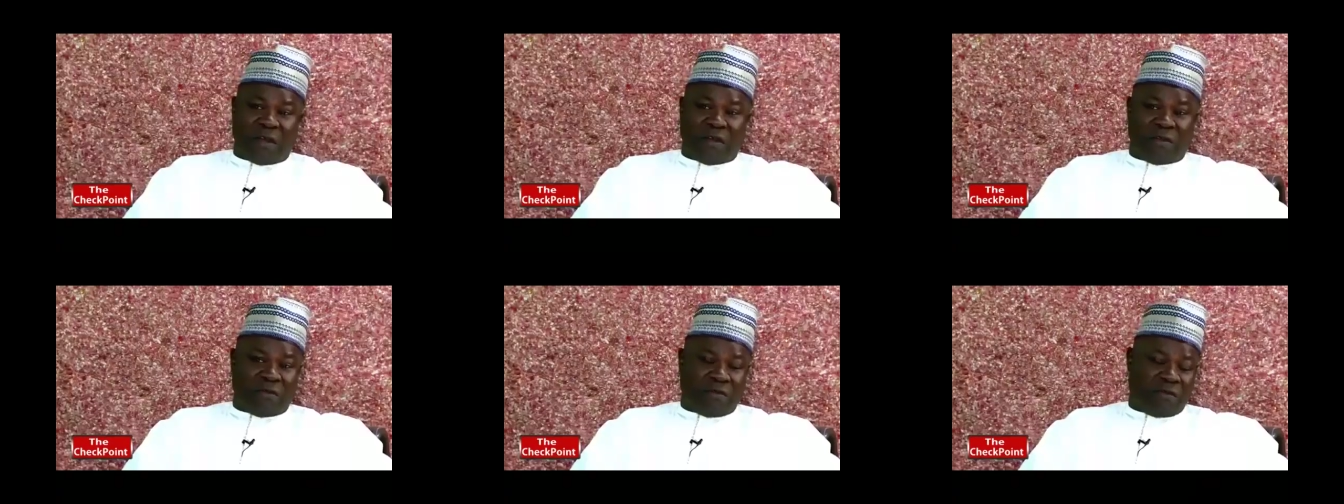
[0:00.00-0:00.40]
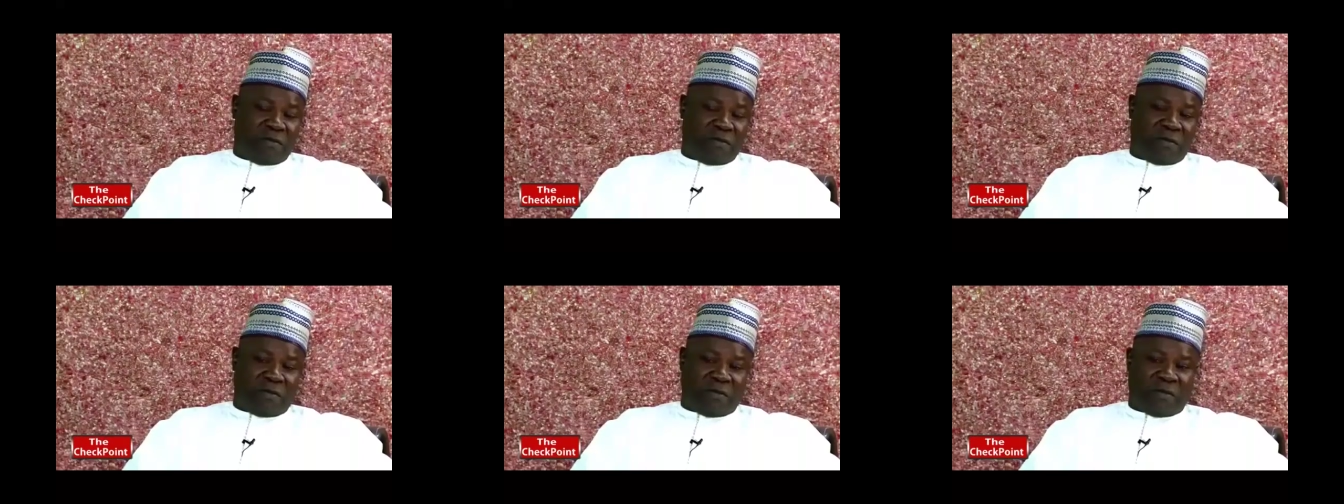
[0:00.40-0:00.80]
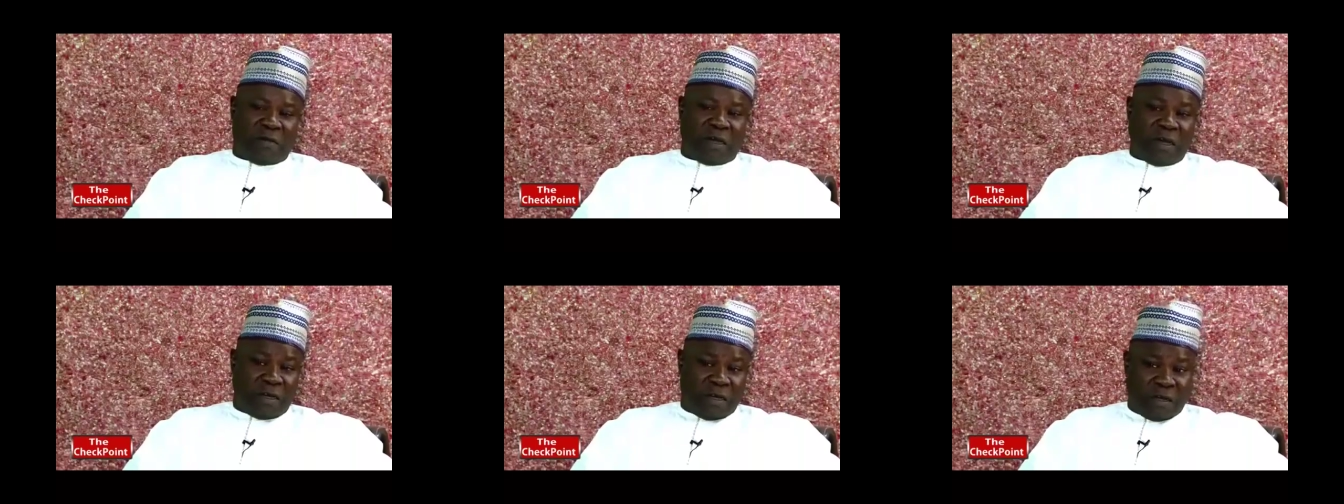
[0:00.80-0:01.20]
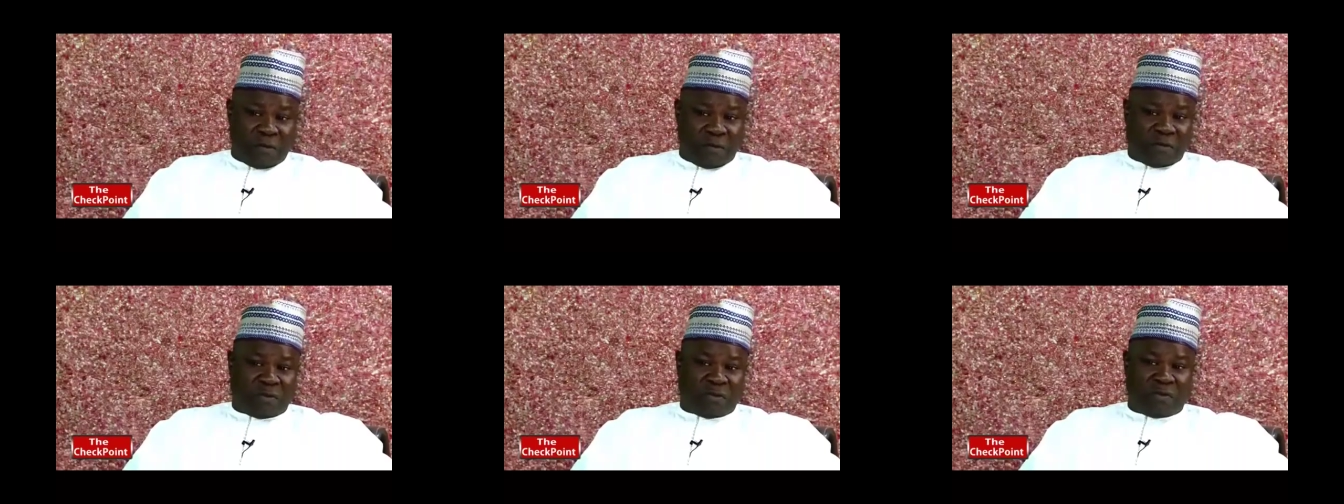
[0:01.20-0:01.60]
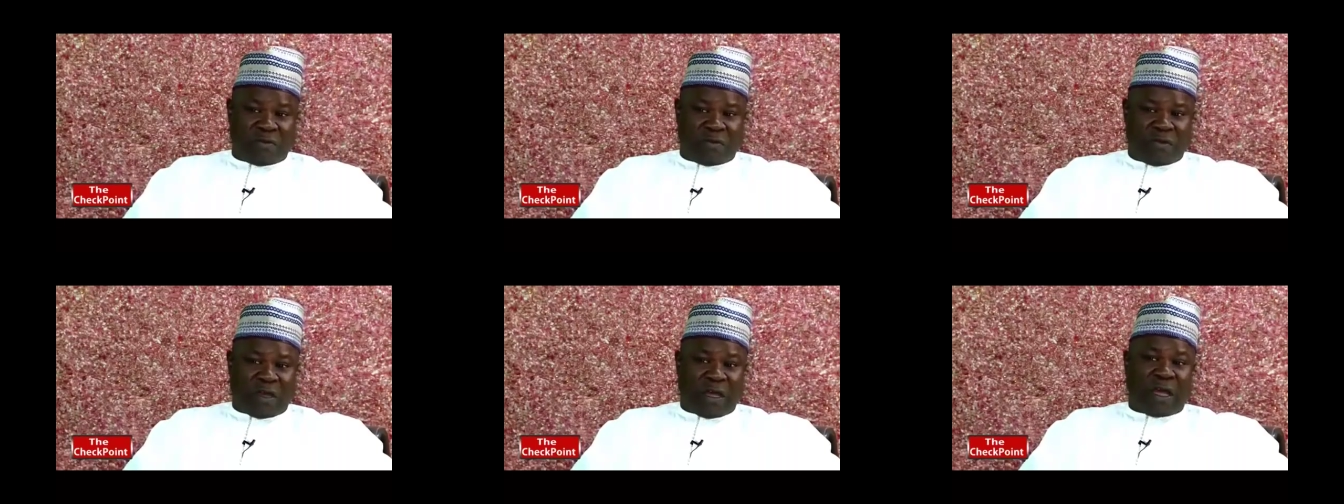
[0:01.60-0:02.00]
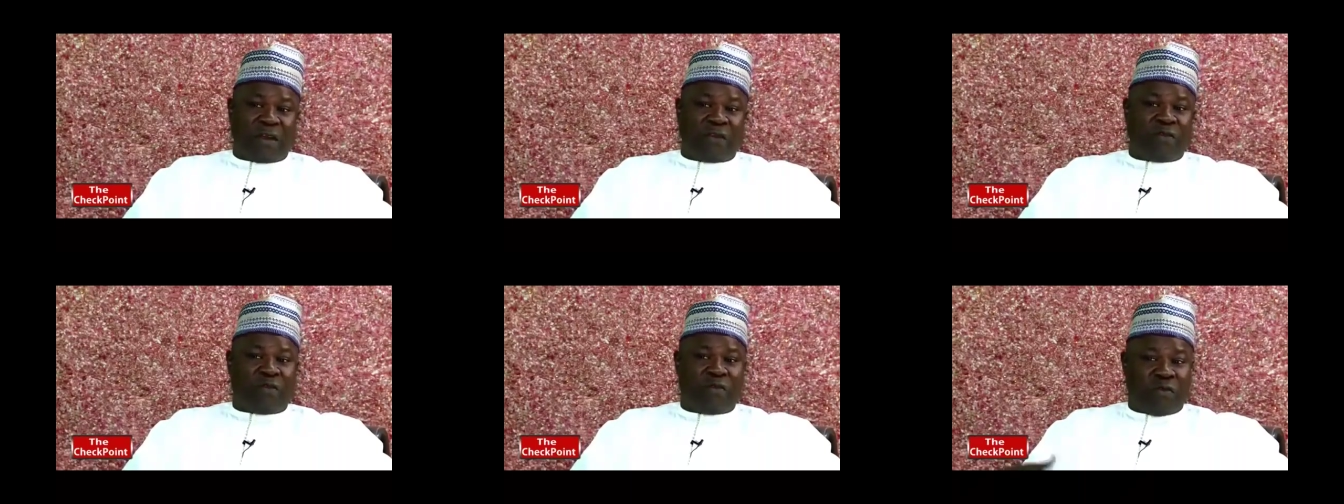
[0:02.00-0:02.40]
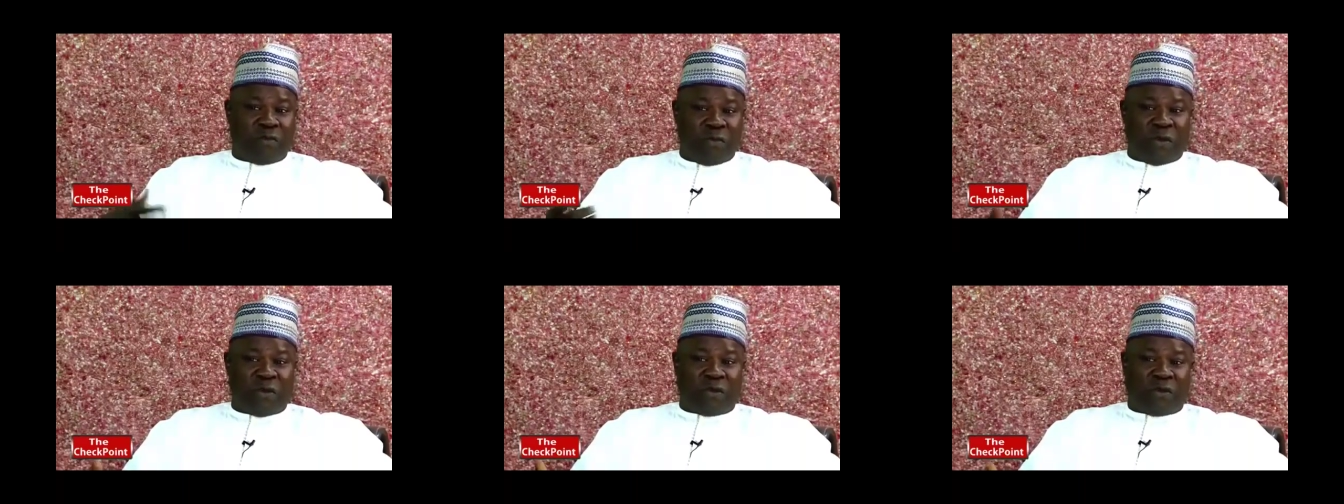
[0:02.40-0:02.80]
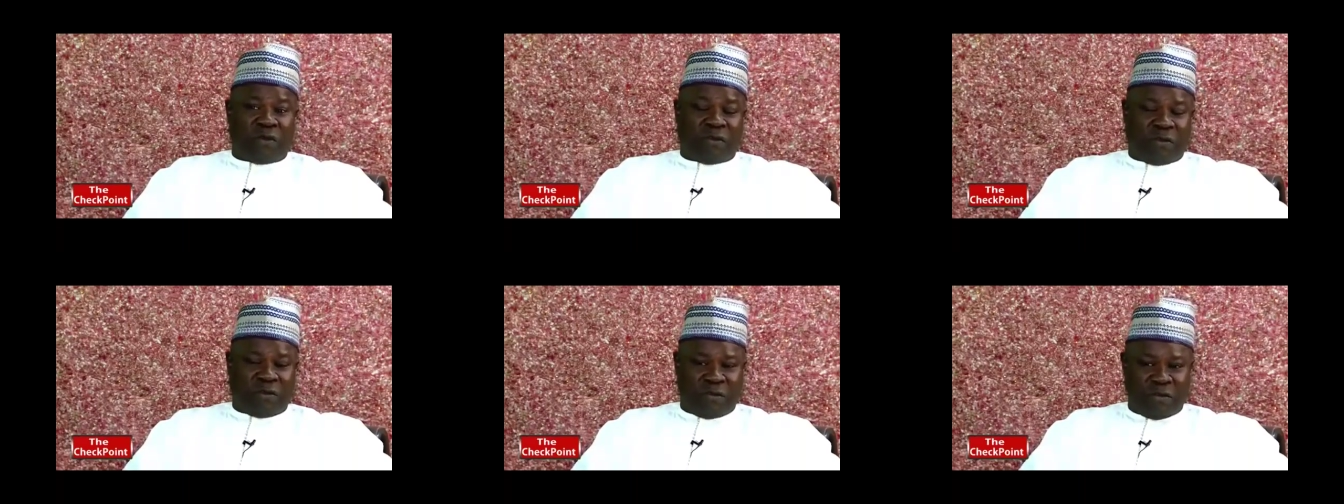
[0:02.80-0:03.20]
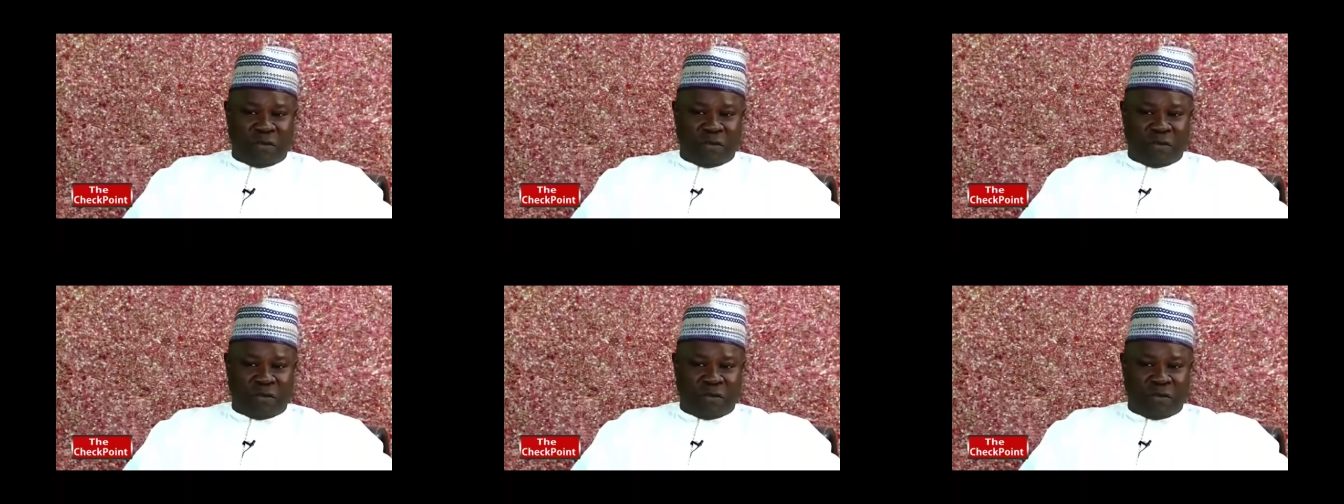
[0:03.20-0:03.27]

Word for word: that are our neighbors, and you go beyond,